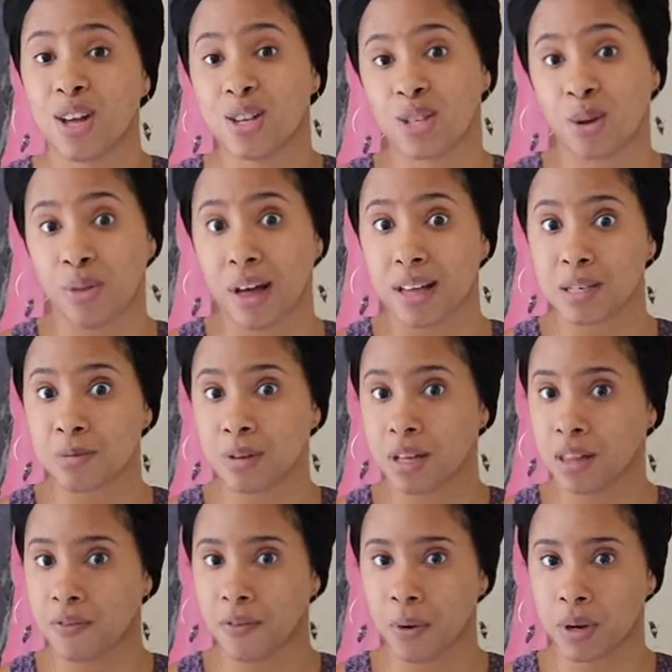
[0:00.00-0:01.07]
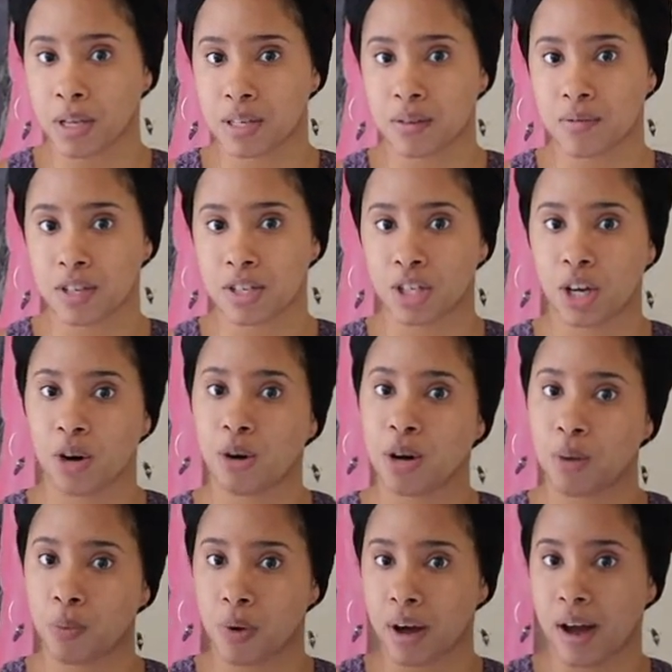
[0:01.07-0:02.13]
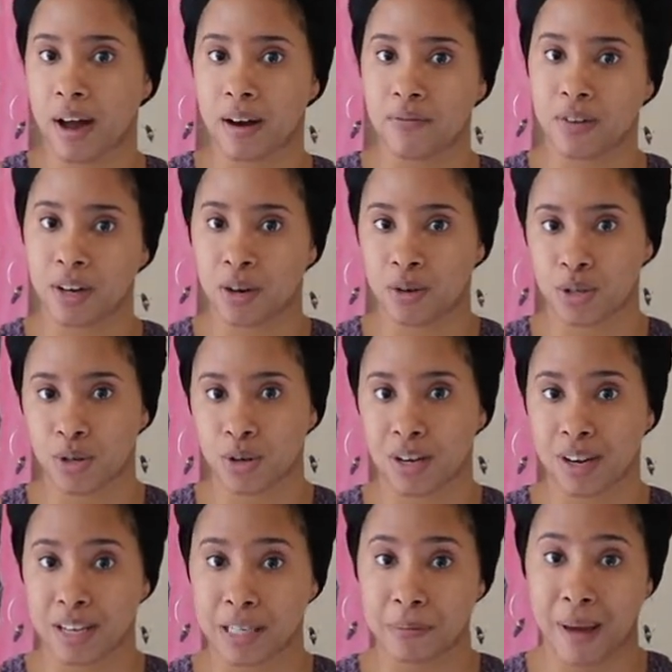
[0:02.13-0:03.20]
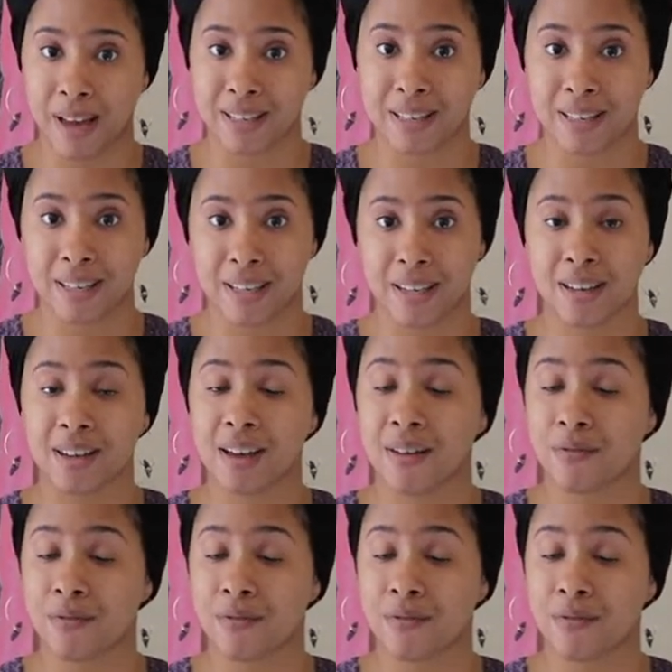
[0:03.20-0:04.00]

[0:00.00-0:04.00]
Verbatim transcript: So that's really the focus of this channel and what kind of videos you can expect to see.